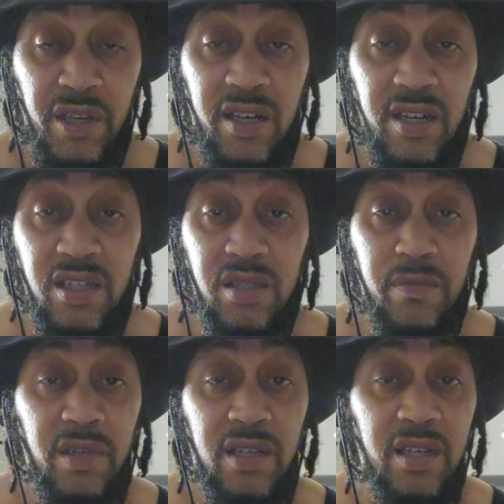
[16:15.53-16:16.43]

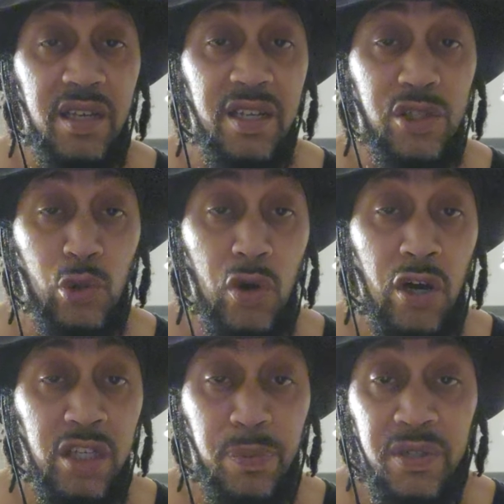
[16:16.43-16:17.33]
because it's so
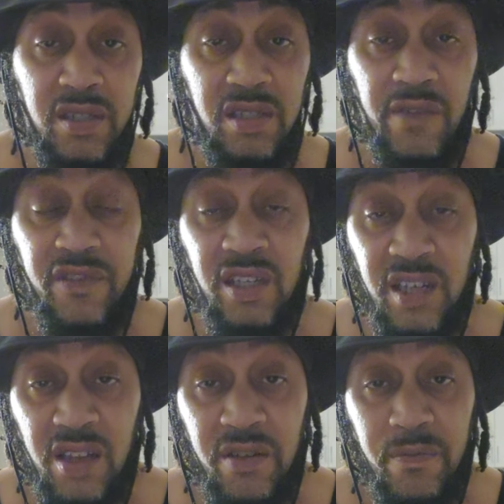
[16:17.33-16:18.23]
hard to put this stuff
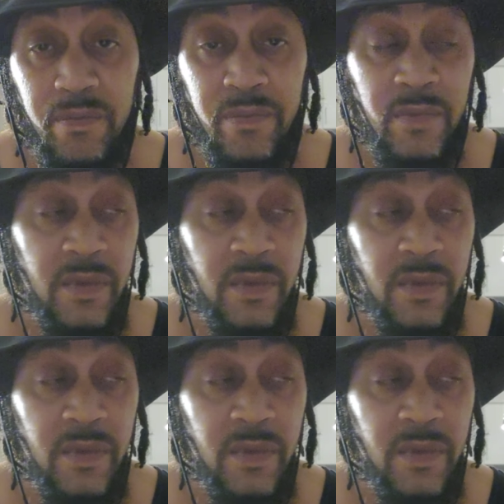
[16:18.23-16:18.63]
together.